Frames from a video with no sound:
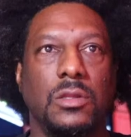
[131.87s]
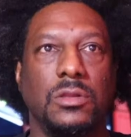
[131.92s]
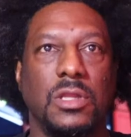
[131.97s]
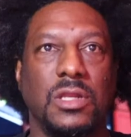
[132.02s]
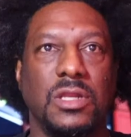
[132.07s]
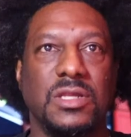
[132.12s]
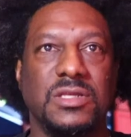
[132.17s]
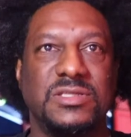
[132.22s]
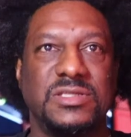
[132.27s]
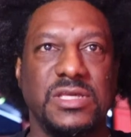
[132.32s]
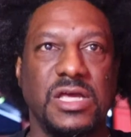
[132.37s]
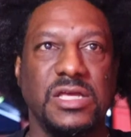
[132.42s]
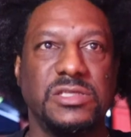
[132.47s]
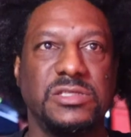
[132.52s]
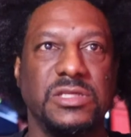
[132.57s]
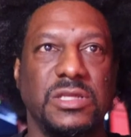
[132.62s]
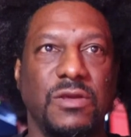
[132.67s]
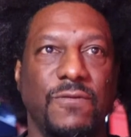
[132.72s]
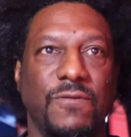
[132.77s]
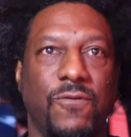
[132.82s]
The
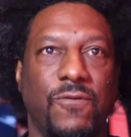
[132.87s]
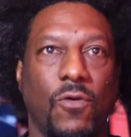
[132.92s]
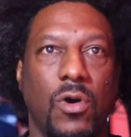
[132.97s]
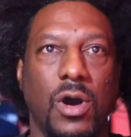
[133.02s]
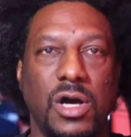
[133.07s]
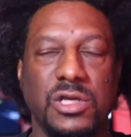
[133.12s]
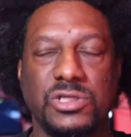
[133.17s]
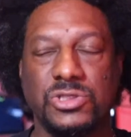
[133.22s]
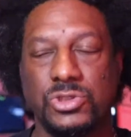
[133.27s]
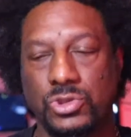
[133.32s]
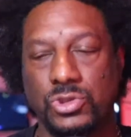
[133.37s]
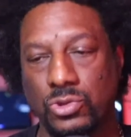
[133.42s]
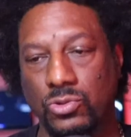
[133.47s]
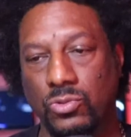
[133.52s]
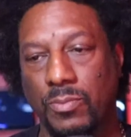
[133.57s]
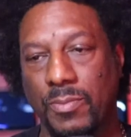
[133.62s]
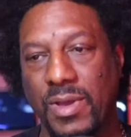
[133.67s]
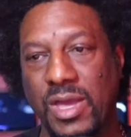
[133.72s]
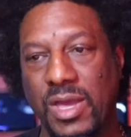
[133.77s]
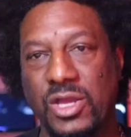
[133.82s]
necessity for us to
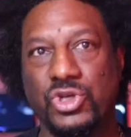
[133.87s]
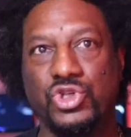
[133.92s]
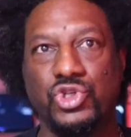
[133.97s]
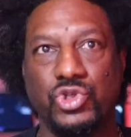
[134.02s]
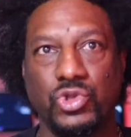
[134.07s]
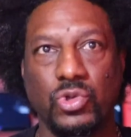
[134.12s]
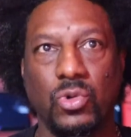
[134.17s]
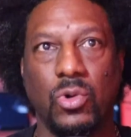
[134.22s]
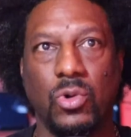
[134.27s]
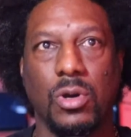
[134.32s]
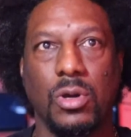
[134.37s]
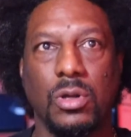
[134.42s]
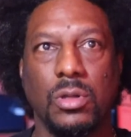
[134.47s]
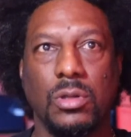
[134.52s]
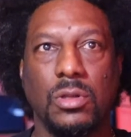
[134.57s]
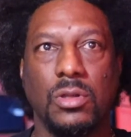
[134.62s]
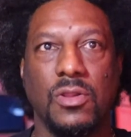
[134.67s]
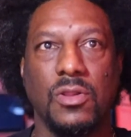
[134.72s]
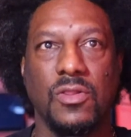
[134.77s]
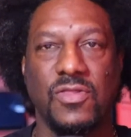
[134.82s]
make sure
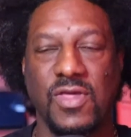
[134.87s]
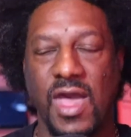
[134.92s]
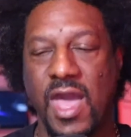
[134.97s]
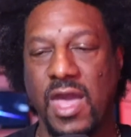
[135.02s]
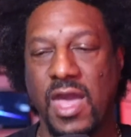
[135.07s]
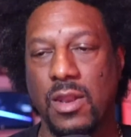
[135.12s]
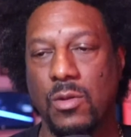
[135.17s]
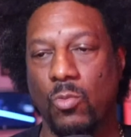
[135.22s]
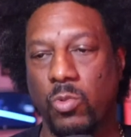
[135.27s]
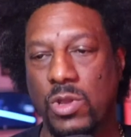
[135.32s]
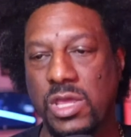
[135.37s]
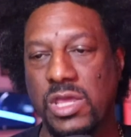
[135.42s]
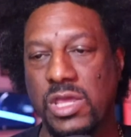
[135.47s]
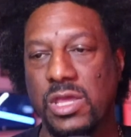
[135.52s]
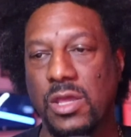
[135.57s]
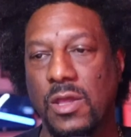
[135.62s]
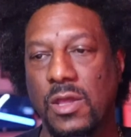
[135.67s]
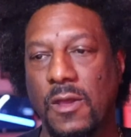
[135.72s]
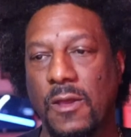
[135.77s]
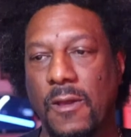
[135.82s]
that we